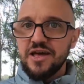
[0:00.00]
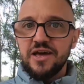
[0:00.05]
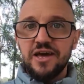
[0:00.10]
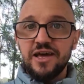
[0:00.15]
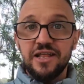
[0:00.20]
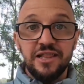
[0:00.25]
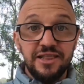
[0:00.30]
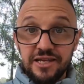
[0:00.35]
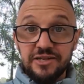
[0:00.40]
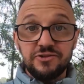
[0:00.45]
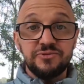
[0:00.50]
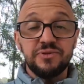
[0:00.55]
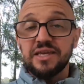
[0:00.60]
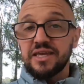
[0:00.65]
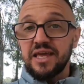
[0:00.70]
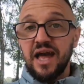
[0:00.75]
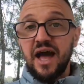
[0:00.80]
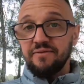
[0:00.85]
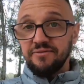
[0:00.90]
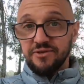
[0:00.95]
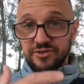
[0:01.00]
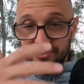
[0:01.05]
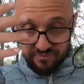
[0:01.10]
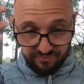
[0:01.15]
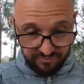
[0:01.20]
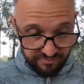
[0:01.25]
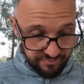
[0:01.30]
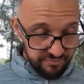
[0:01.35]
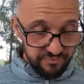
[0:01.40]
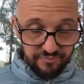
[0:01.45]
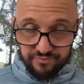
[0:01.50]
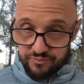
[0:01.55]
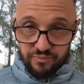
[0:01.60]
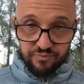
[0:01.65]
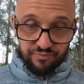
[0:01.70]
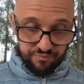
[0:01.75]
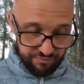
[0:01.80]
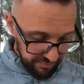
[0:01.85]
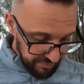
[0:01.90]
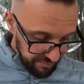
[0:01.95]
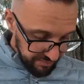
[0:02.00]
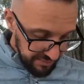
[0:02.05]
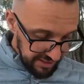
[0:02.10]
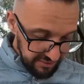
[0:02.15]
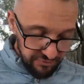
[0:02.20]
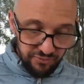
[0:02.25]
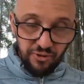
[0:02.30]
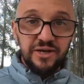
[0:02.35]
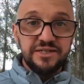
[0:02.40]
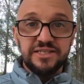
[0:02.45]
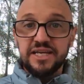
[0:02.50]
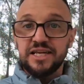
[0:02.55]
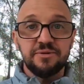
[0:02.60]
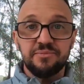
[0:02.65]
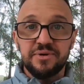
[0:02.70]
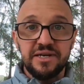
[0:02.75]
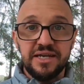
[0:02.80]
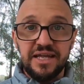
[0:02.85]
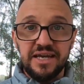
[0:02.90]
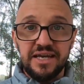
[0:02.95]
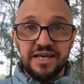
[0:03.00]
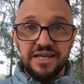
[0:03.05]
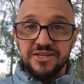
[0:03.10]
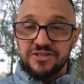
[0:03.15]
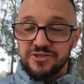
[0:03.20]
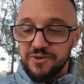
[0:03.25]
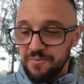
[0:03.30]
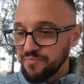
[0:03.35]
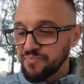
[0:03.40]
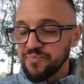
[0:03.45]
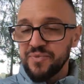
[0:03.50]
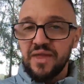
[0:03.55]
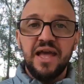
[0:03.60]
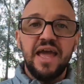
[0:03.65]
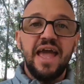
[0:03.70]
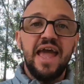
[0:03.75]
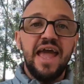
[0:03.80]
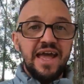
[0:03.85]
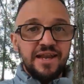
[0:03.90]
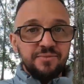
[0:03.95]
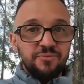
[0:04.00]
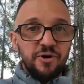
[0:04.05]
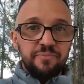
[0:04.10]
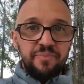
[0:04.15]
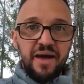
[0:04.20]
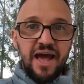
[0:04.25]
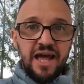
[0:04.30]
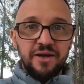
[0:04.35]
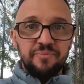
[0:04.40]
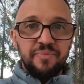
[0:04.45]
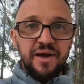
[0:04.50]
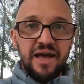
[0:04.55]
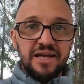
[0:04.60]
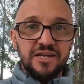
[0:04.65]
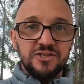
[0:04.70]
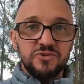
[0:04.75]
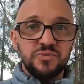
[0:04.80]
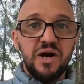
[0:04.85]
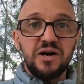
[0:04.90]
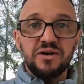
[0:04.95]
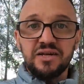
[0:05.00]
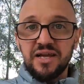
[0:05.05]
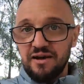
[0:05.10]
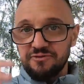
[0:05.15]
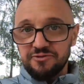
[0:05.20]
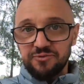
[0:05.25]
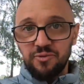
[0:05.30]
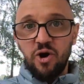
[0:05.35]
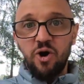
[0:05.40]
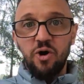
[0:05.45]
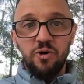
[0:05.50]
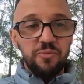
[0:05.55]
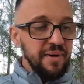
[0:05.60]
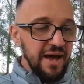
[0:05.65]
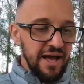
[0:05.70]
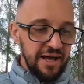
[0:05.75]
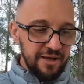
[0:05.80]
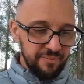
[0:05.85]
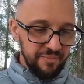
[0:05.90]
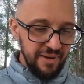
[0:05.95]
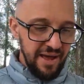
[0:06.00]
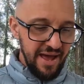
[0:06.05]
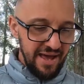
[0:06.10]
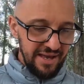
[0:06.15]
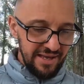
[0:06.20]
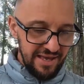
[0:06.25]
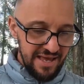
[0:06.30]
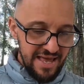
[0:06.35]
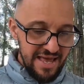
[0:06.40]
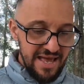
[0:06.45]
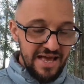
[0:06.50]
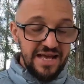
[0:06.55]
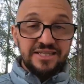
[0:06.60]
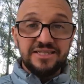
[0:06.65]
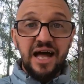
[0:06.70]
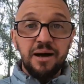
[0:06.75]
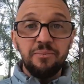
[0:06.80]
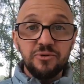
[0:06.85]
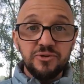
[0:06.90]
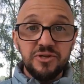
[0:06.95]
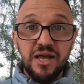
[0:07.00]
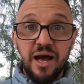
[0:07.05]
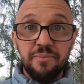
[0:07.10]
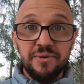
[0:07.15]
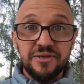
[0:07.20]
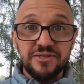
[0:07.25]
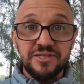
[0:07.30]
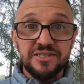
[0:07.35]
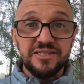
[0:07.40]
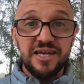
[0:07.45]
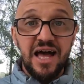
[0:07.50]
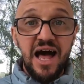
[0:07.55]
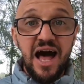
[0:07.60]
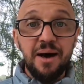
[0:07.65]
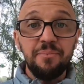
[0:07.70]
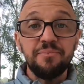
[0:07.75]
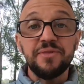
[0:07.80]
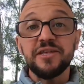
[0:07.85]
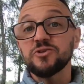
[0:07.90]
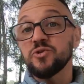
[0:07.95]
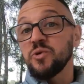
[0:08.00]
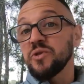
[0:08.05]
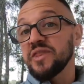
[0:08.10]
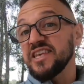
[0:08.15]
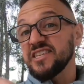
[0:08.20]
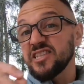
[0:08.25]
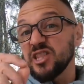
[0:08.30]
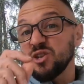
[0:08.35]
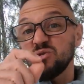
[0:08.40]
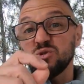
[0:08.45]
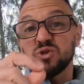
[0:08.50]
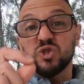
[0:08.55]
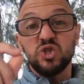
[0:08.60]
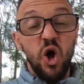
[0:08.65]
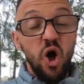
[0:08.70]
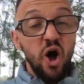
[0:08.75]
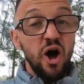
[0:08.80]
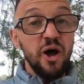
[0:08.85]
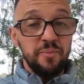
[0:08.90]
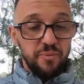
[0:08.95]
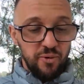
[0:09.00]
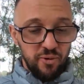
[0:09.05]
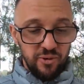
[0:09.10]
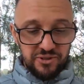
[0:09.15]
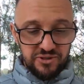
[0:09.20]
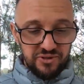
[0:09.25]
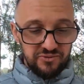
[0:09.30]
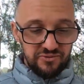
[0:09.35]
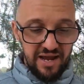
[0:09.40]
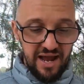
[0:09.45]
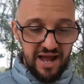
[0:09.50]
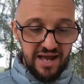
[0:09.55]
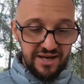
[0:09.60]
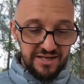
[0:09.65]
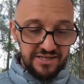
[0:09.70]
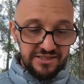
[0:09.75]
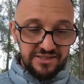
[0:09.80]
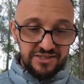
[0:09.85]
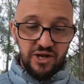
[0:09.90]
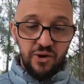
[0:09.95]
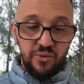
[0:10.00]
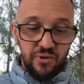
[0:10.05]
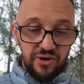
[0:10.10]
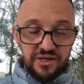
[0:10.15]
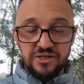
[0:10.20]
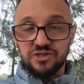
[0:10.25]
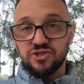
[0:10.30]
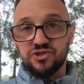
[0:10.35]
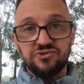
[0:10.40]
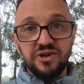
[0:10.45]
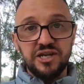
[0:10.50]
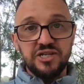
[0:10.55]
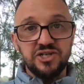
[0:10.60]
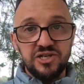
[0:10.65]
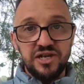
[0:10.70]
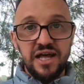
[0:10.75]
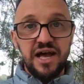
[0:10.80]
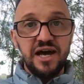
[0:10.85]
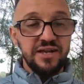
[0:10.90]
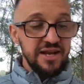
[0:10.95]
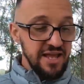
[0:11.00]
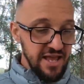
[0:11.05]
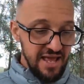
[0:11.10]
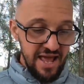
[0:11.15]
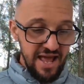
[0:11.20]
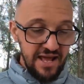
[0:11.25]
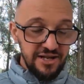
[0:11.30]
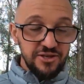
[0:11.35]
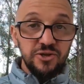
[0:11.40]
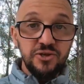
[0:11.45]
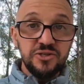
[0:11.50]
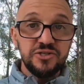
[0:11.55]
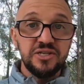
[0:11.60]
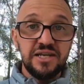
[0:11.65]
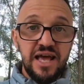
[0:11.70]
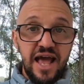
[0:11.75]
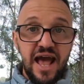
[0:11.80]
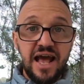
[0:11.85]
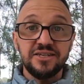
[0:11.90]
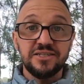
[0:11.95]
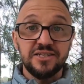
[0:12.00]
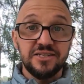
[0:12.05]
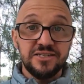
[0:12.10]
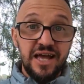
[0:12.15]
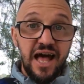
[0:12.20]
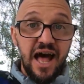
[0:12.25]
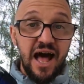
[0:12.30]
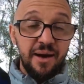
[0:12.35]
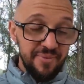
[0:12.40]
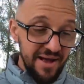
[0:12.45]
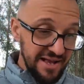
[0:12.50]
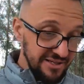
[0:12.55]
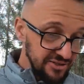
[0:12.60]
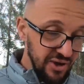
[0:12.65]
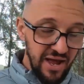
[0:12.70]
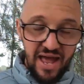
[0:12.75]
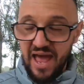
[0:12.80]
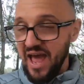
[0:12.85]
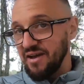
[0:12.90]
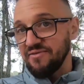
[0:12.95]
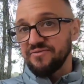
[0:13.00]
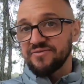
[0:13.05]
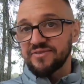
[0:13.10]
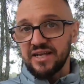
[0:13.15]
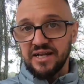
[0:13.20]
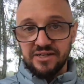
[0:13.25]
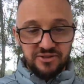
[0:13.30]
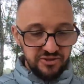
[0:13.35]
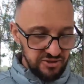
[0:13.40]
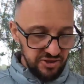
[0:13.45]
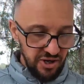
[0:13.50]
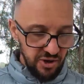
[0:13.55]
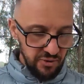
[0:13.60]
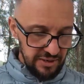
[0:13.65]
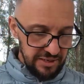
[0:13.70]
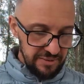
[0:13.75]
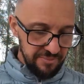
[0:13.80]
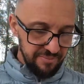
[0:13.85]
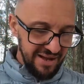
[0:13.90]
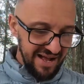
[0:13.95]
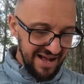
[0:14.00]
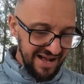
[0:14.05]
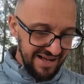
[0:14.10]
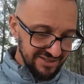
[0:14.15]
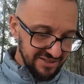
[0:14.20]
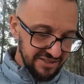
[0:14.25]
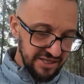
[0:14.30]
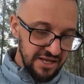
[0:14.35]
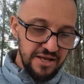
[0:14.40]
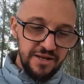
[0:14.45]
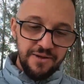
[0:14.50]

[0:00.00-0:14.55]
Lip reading: It literally covers me right down to my knees and my backpack as well. It covers my whole backpack, doubles up as a tarp. There's all these little tie points around it so I can stretch it out and use it as a tarp, as I have done so in past.